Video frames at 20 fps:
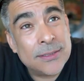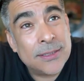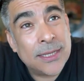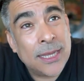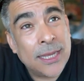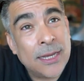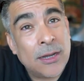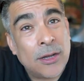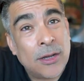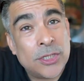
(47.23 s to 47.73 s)

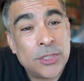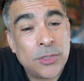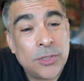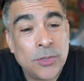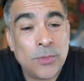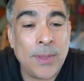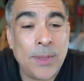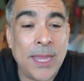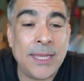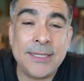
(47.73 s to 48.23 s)
in our two
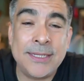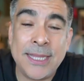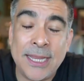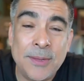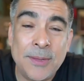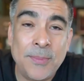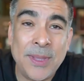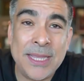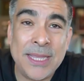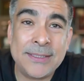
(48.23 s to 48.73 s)
main
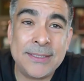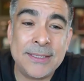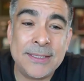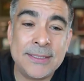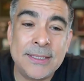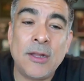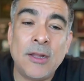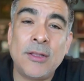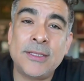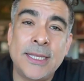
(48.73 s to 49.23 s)
databases,
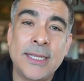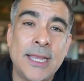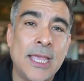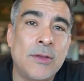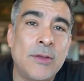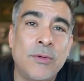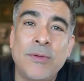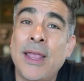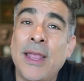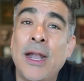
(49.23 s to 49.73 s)
and
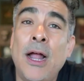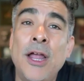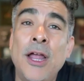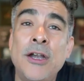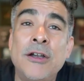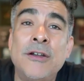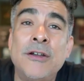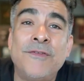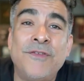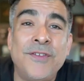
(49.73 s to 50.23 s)
altogether we've got
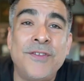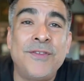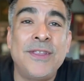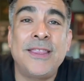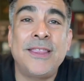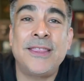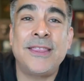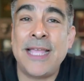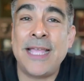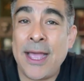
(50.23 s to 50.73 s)

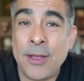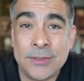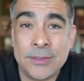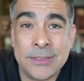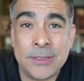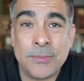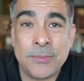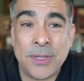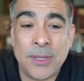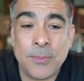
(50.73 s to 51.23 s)

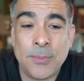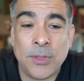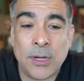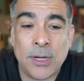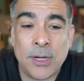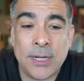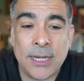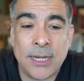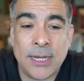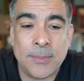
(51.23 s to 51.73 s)
150,000 people in
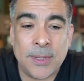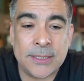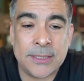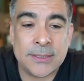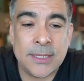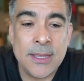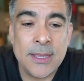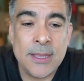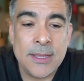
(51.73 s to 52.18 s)
our database.